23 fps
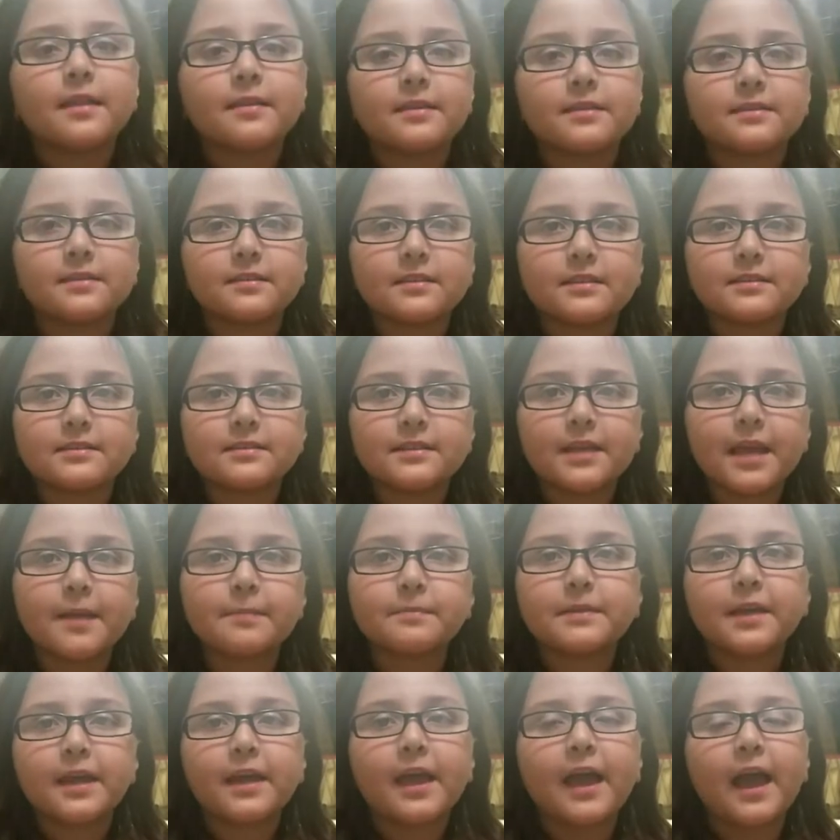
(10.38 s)
this is the
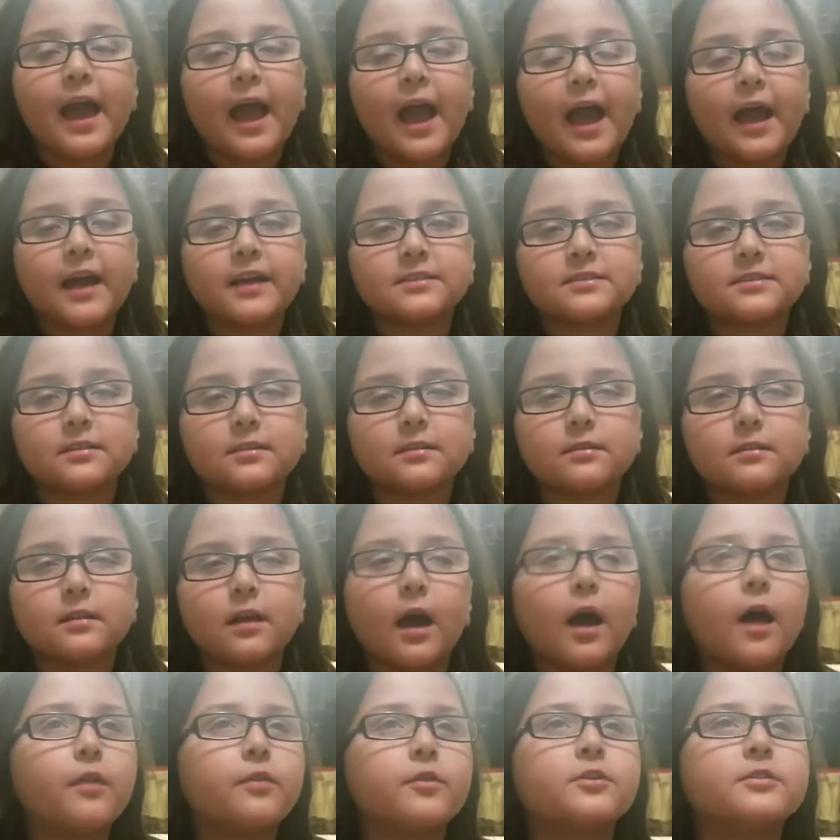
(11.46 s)
same day as the
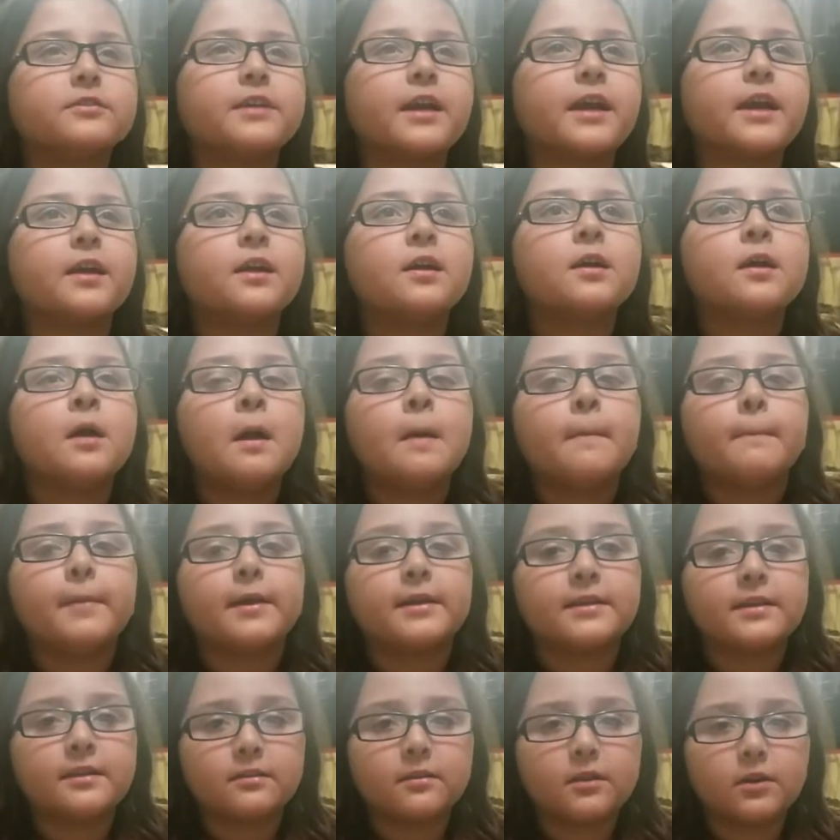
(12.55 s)
other day,
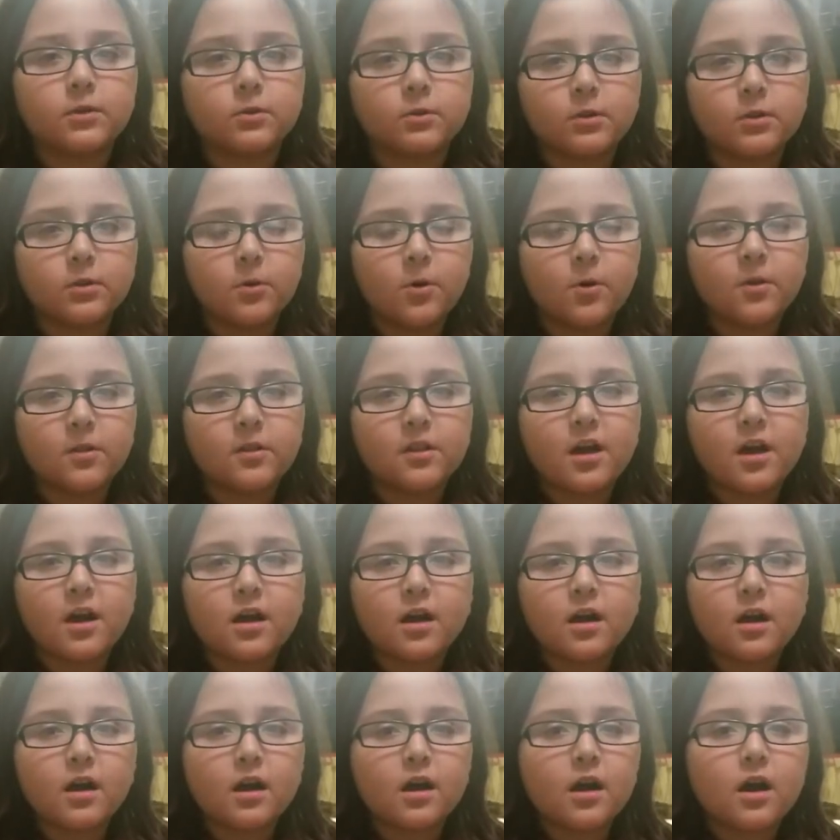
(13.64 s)
making the
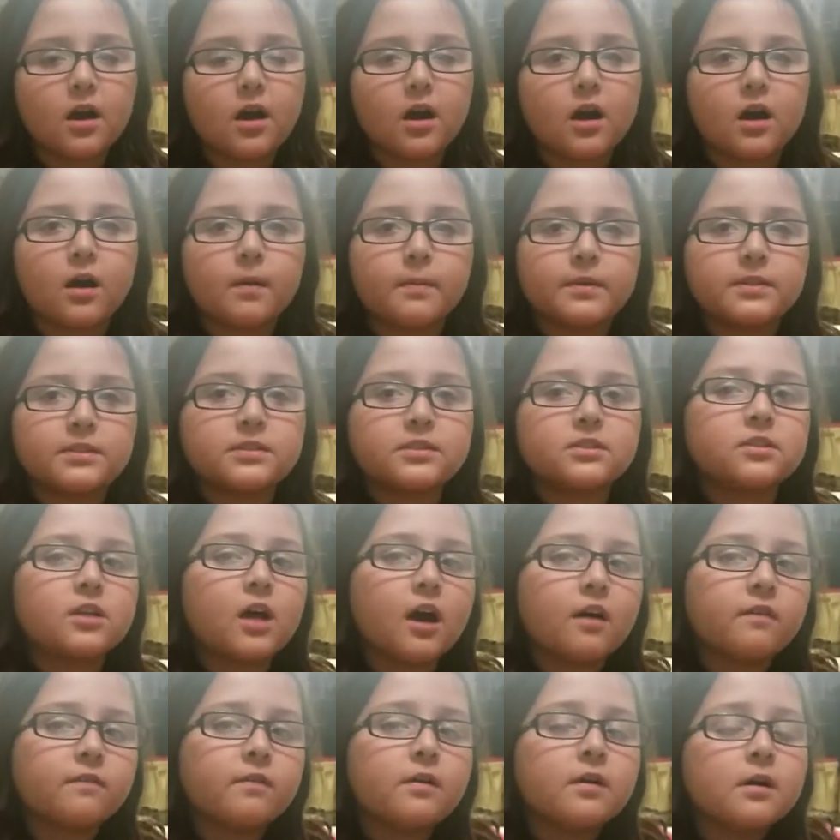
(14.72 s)
granola and
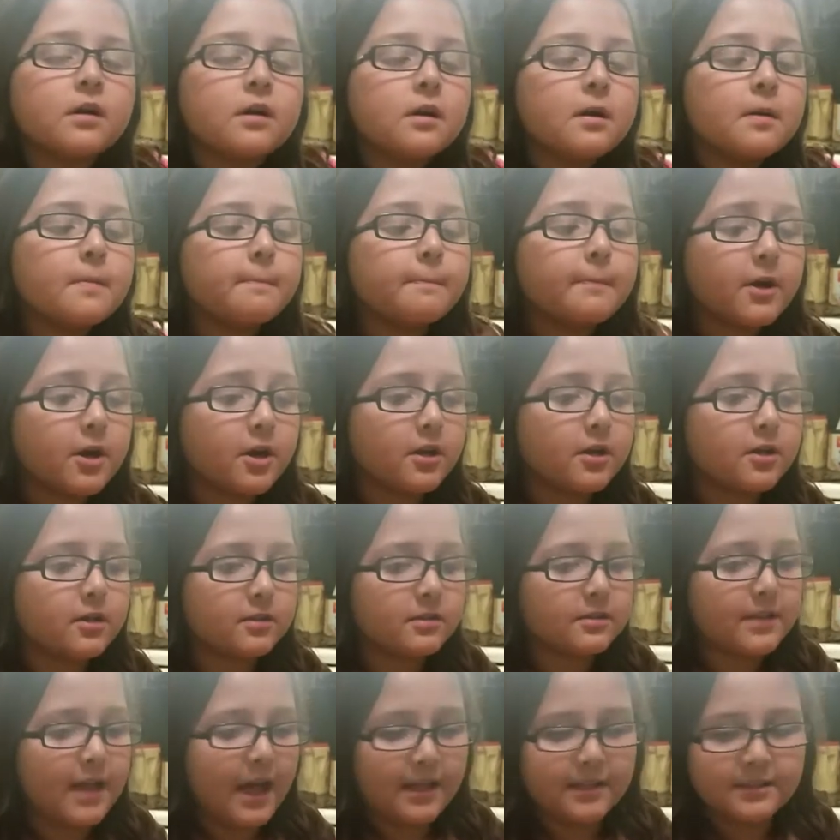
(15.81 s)
stuff. But
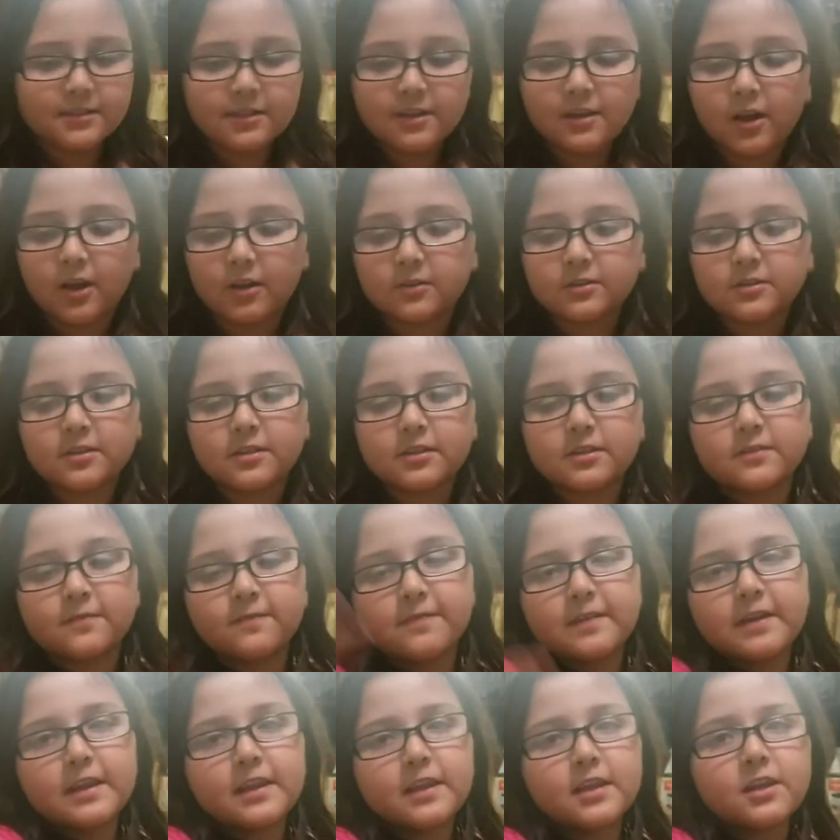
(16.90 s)
yeah, let's get on to this
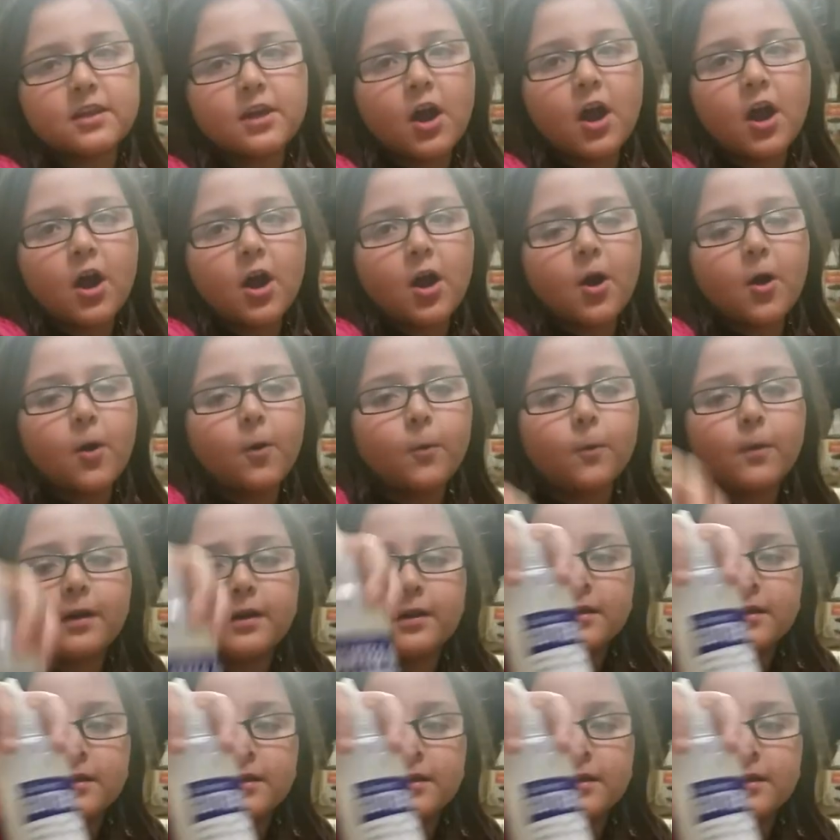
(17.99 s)
video!